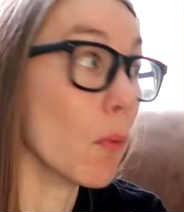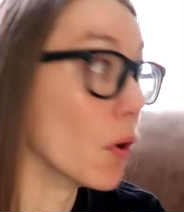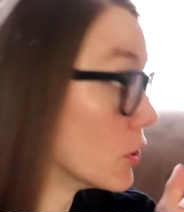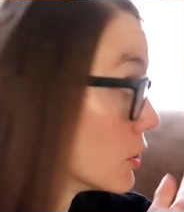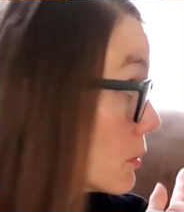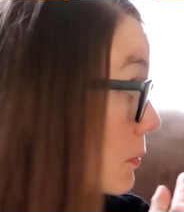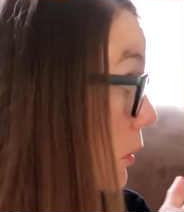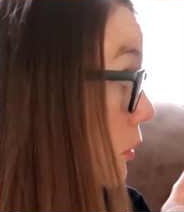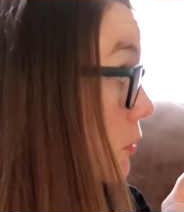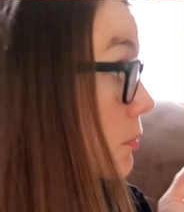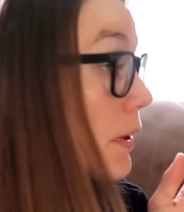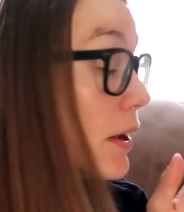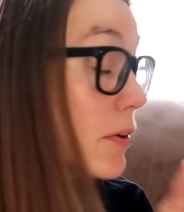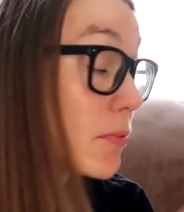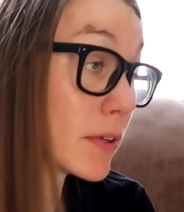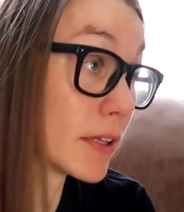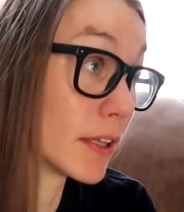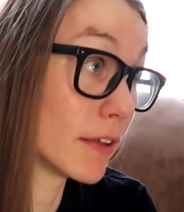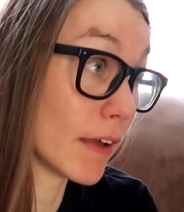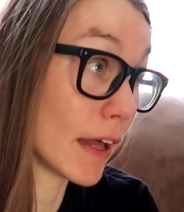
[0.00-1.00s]
Well, you both
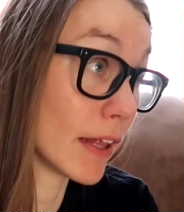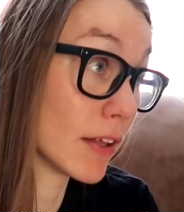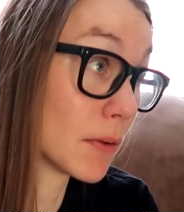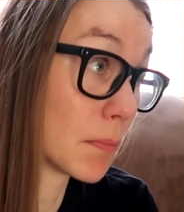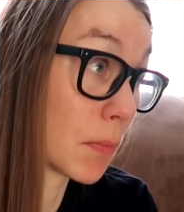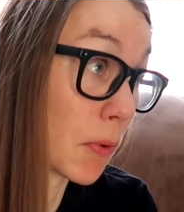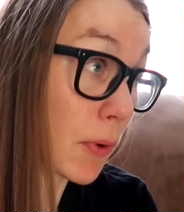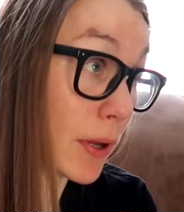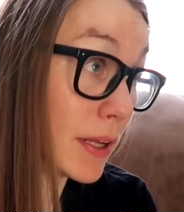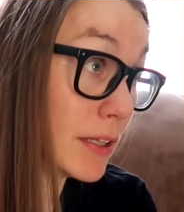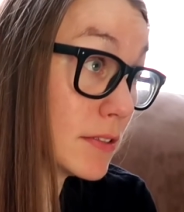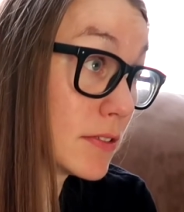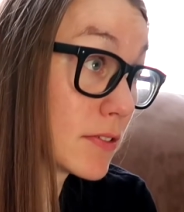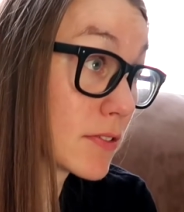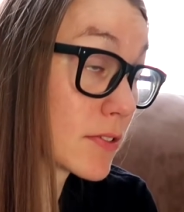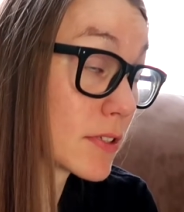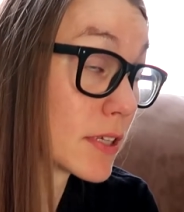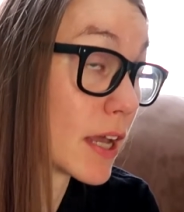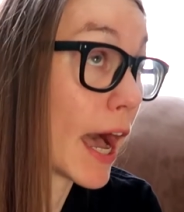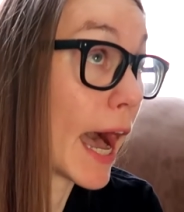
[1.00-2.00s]
made really valid
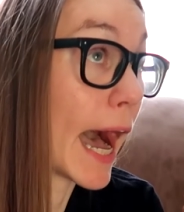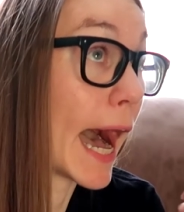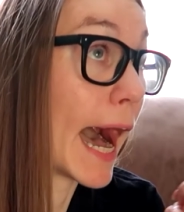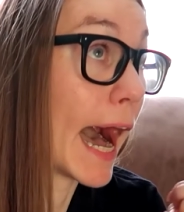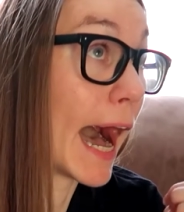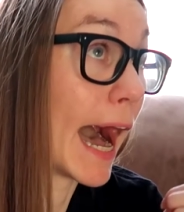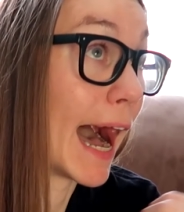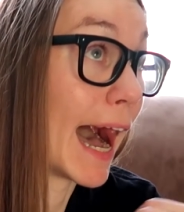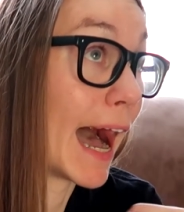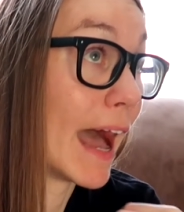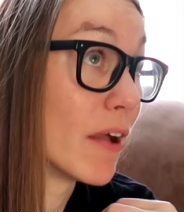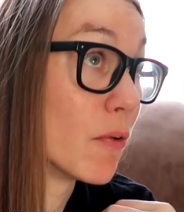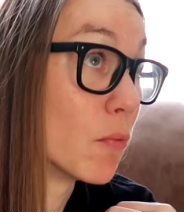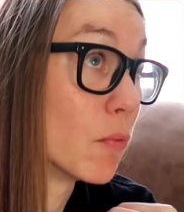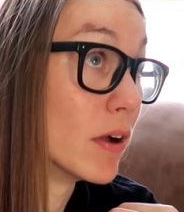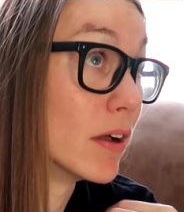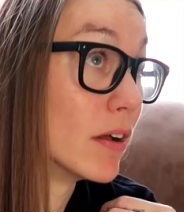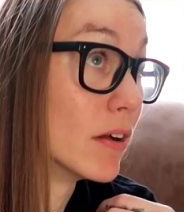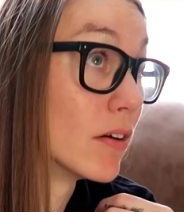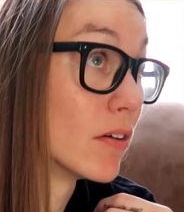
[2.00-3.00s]
points. I
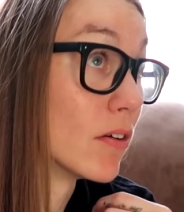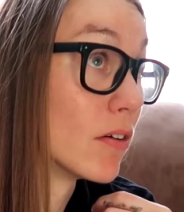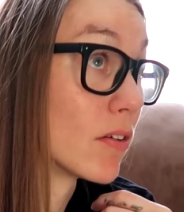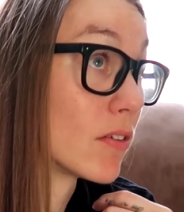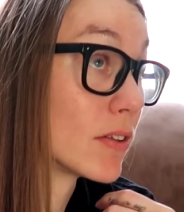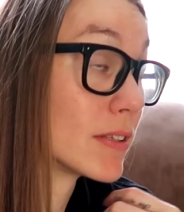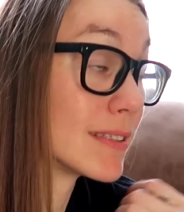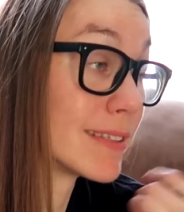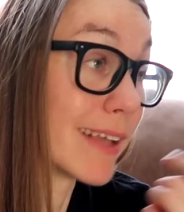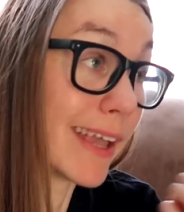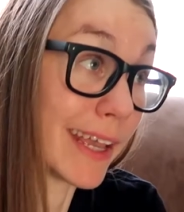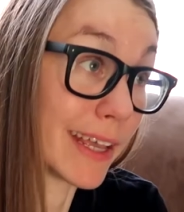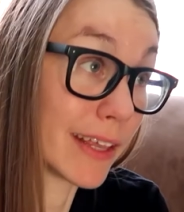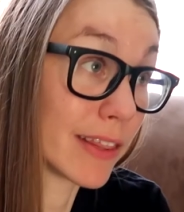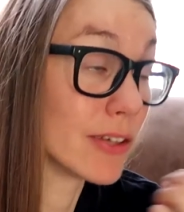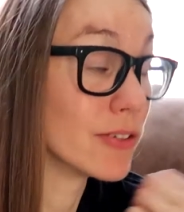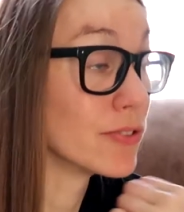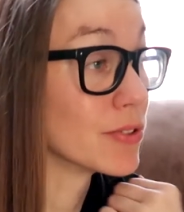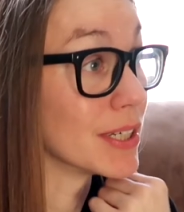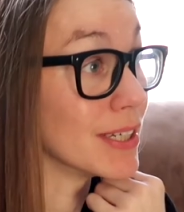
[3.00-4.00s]
will take
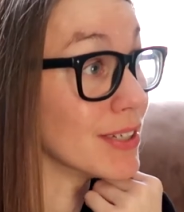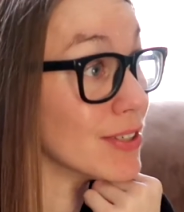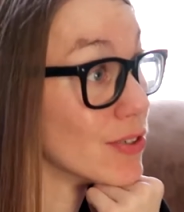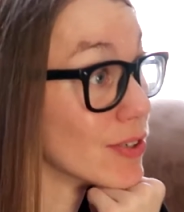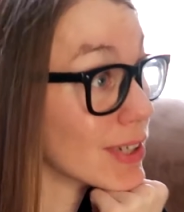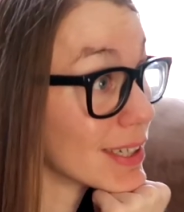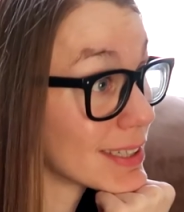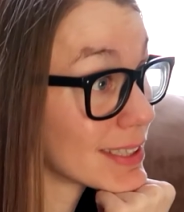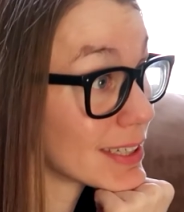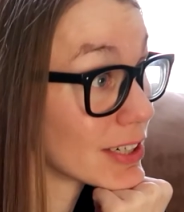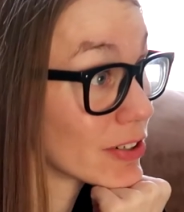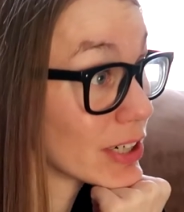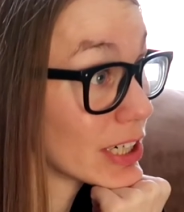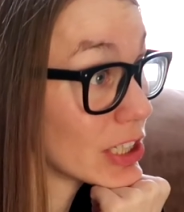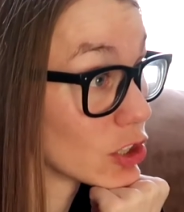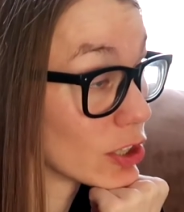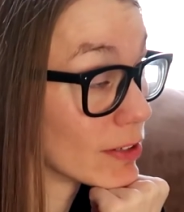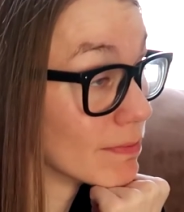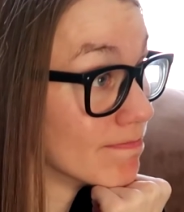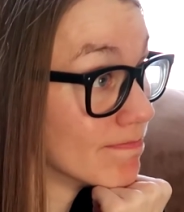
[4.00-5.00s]
those into
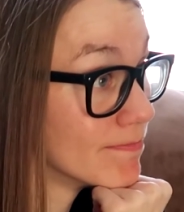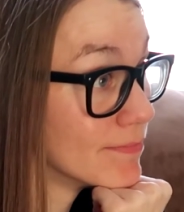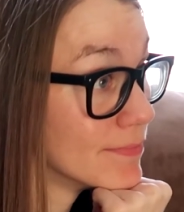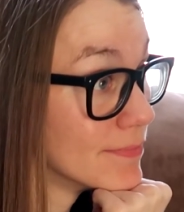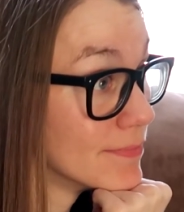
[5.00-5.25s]
consideration.